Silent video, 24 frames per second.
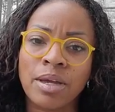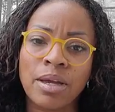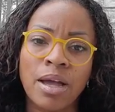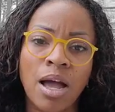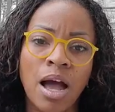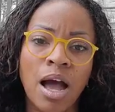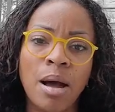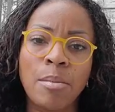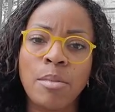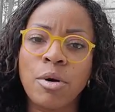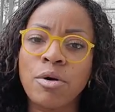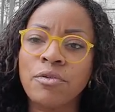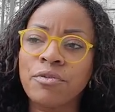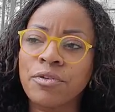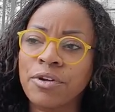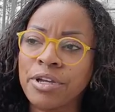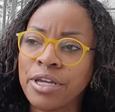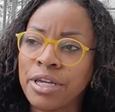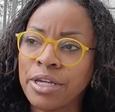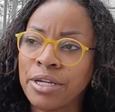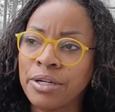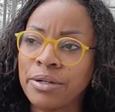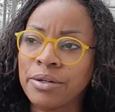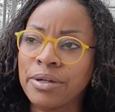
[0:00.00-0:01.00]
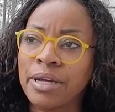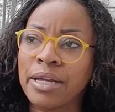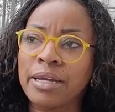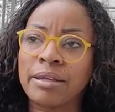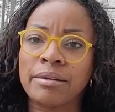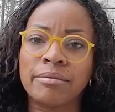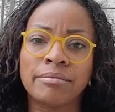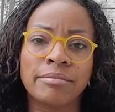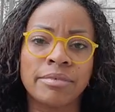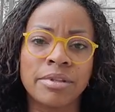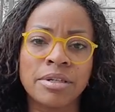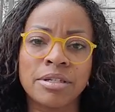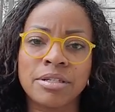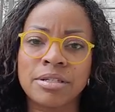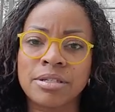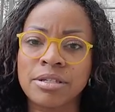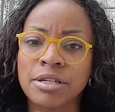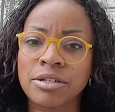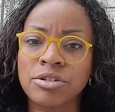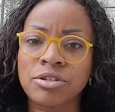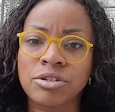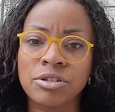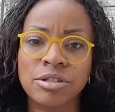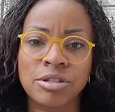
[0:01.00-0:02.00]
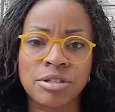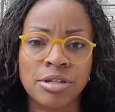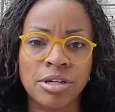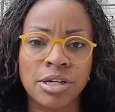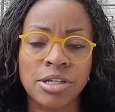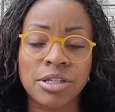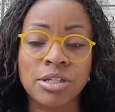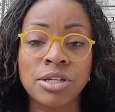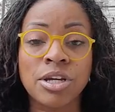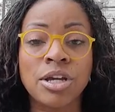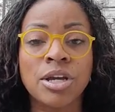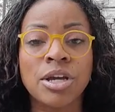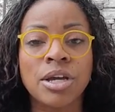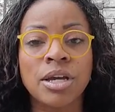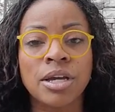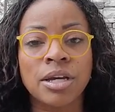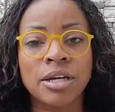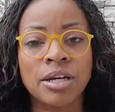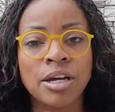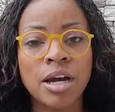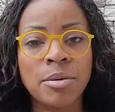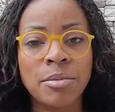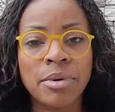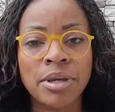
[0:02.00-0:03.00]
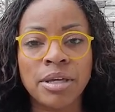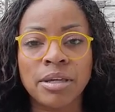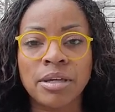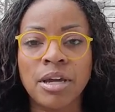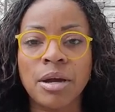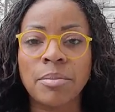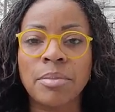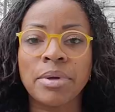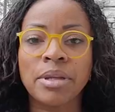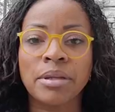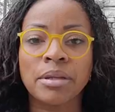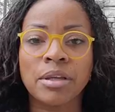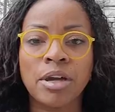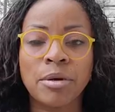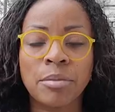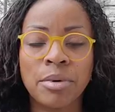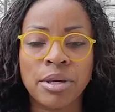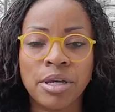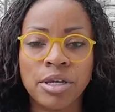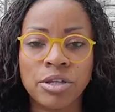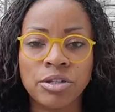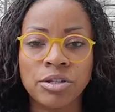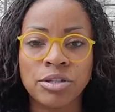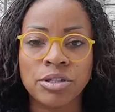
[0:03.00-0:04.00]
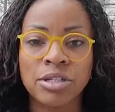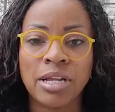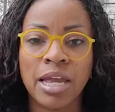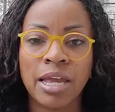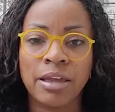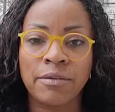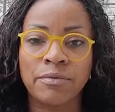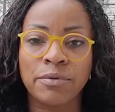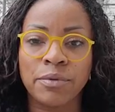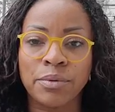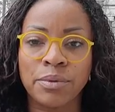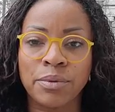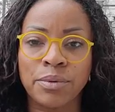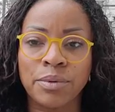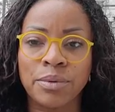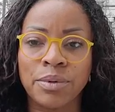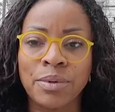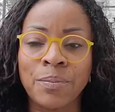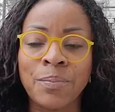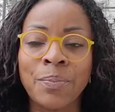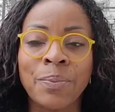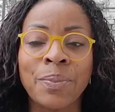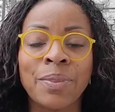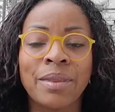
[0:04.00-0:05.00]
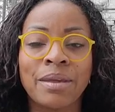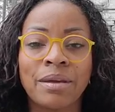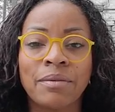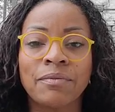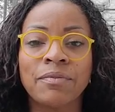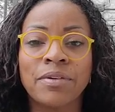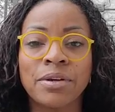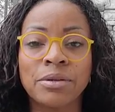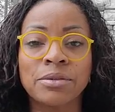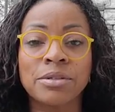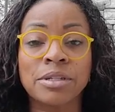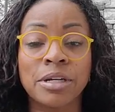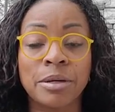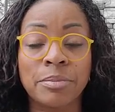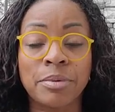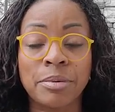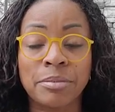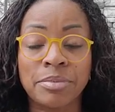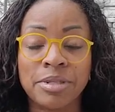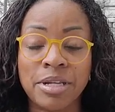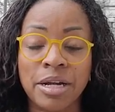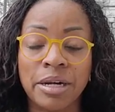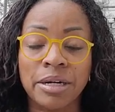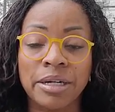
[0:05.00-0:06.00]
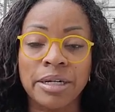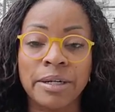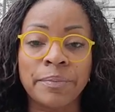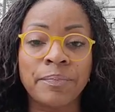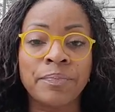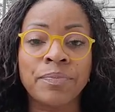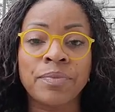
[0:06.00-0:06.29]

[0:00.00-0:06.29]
I'm over here at this such and such. Come and get your tank filled up. I'm sorry.